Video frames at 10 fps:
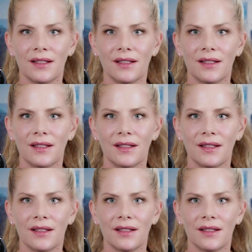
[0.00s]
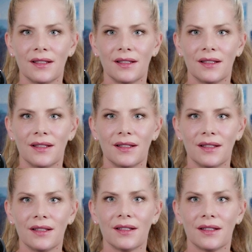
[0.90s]

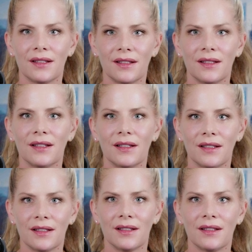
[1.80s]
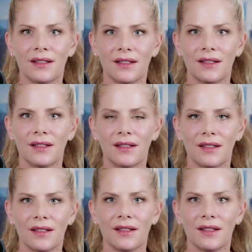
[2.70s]

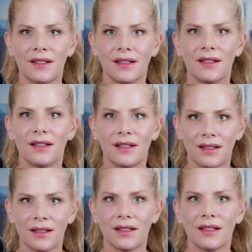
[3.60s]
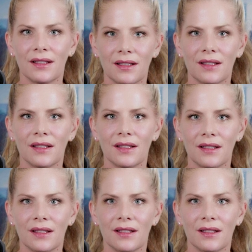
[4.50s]

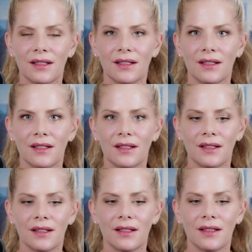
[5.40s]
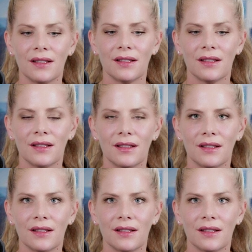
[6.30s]
[no speech]